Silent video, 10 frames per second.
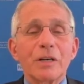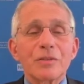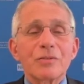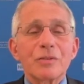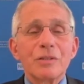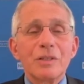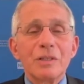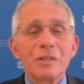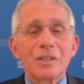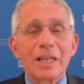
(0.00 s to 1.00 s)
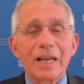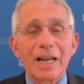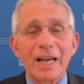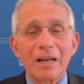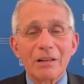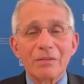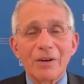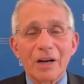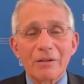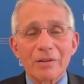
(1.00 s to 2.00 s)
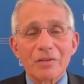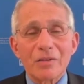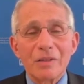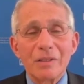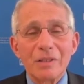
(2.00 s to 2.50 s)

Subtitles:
us to get ahead of the virus